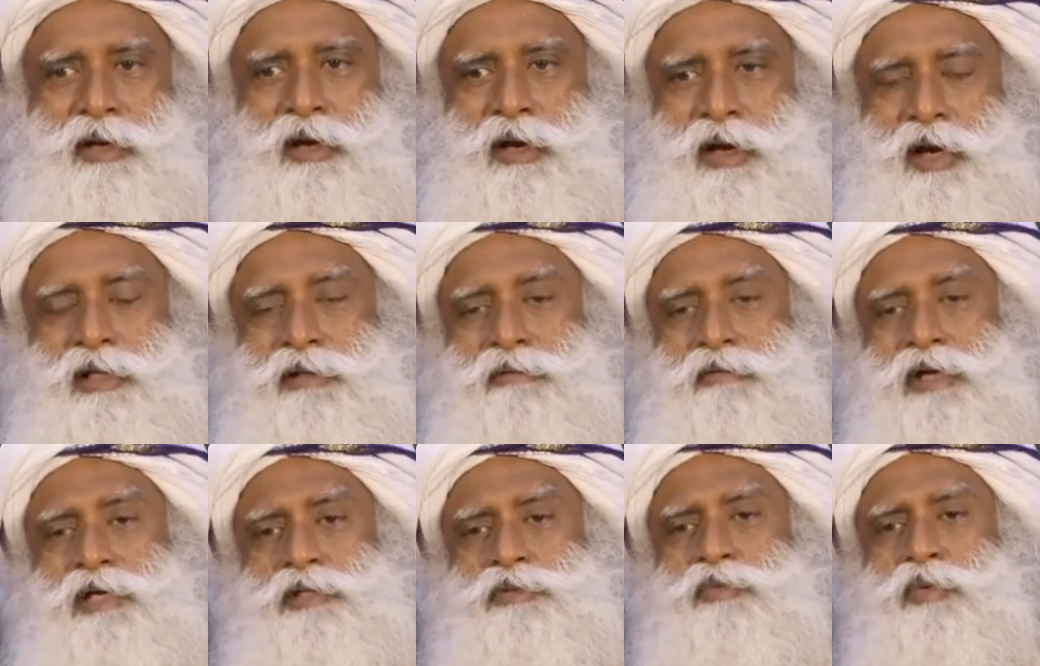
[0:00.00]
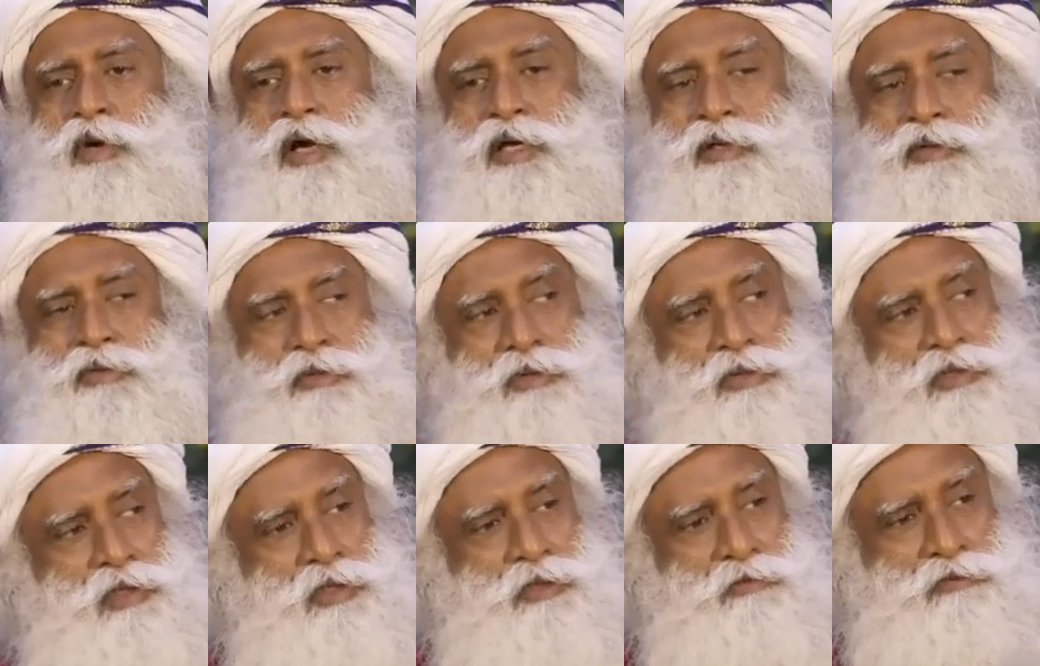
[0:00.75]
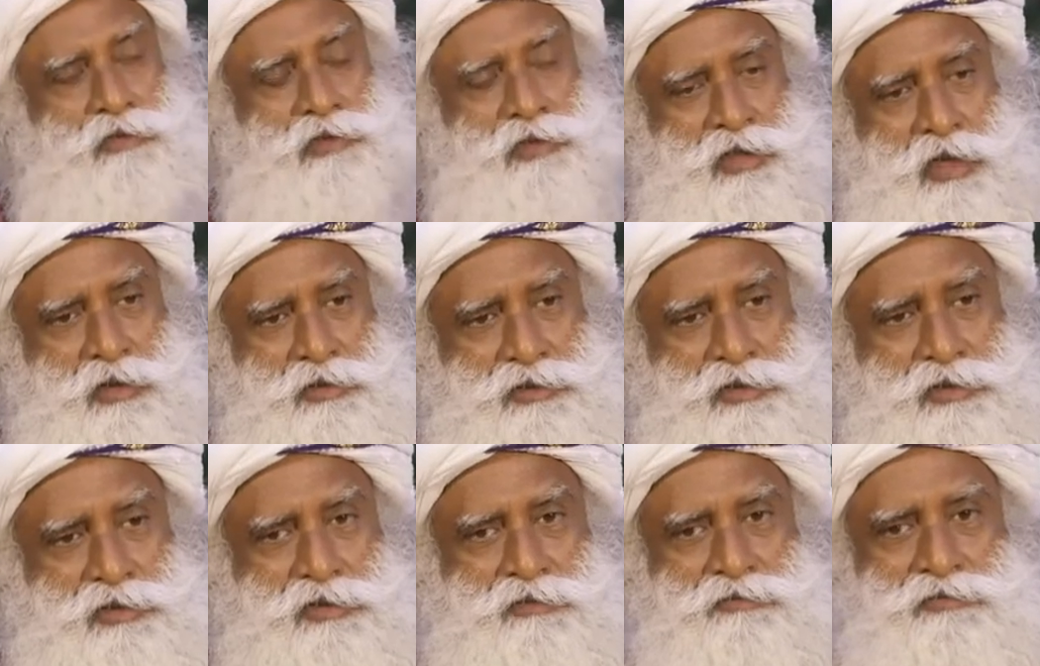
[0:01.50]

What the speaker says: Otherwise, why do you think for thousands of